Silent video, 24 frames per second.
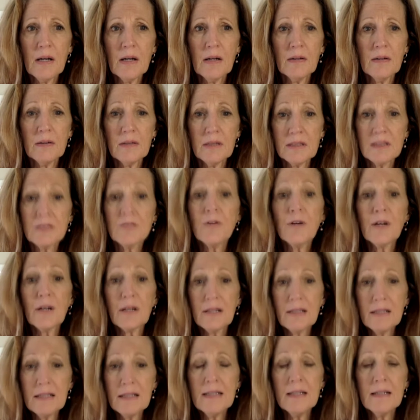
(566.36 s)
It's
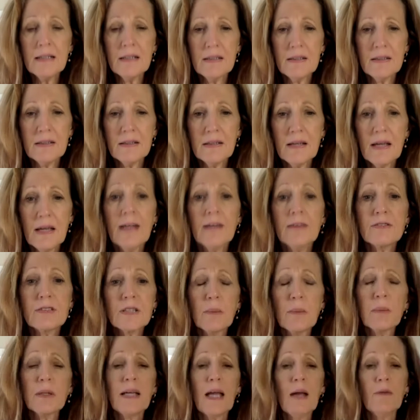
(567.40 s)
very needed. And if
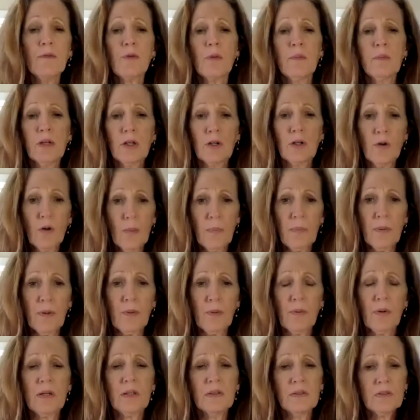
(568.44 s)
someone came from the corporate
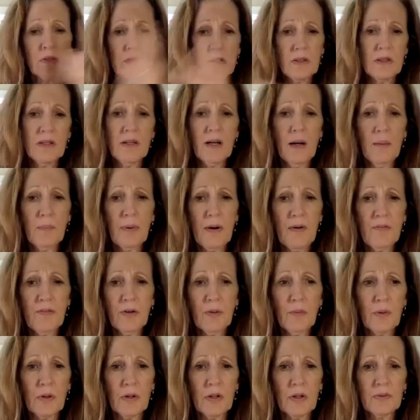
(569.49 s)
world to the
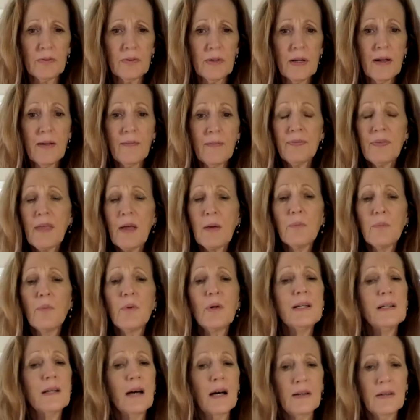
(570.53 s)
nonprofit world, they
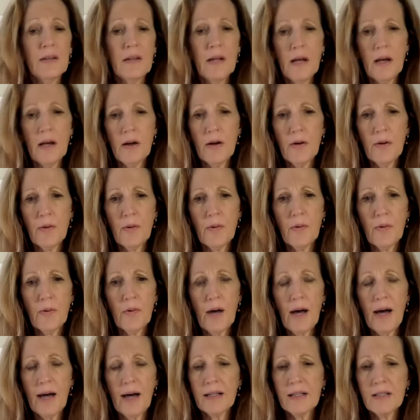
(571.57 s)
would not know
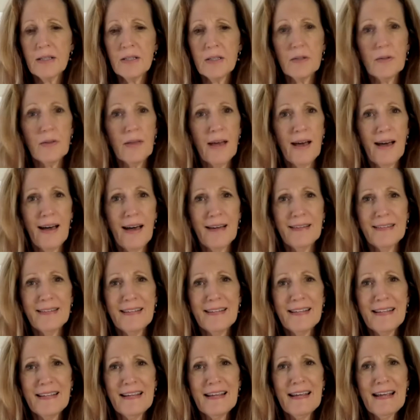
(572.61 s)
how to do that.
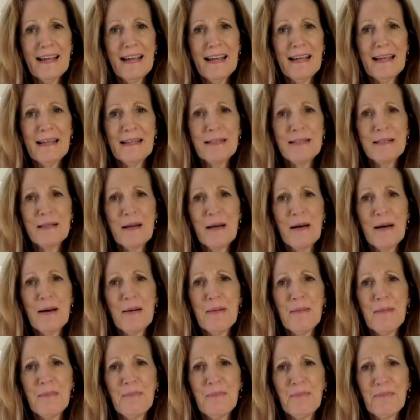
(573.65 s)
And
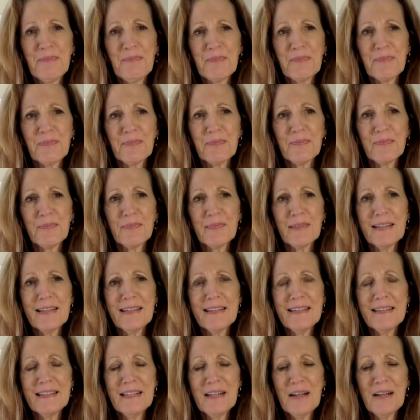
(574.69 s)

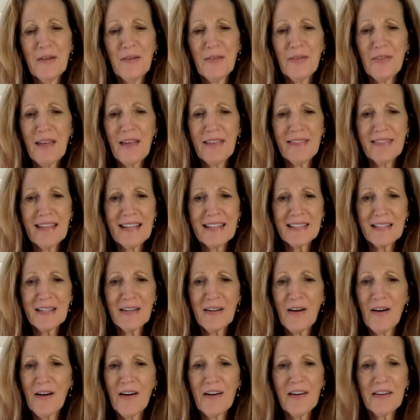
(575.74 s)
you know, that's an
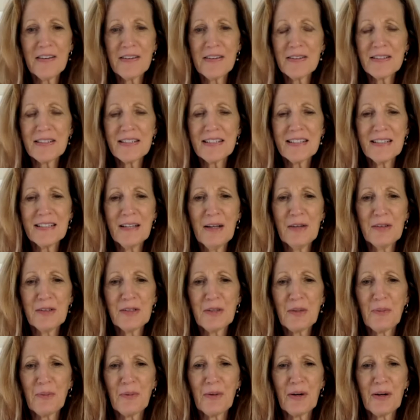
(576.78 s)
art, you know,
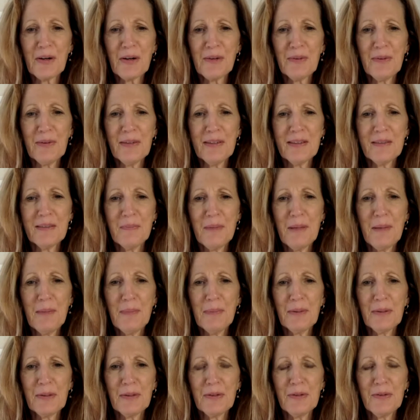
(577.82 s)
to work with
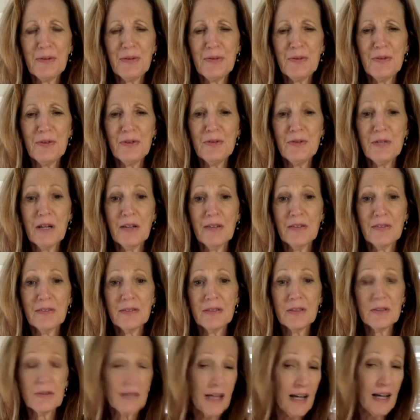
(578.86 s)
people who you
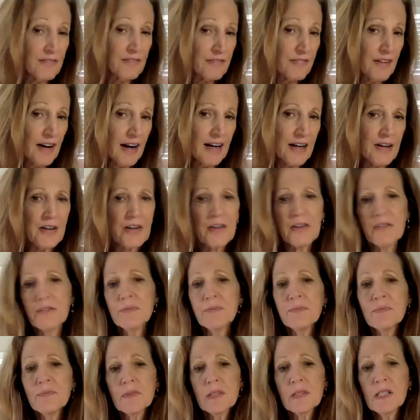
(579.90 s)
can't fire,
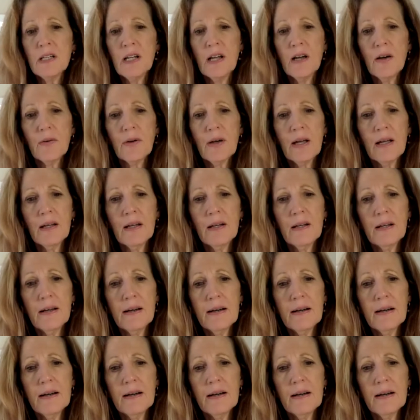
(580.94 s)
you know, and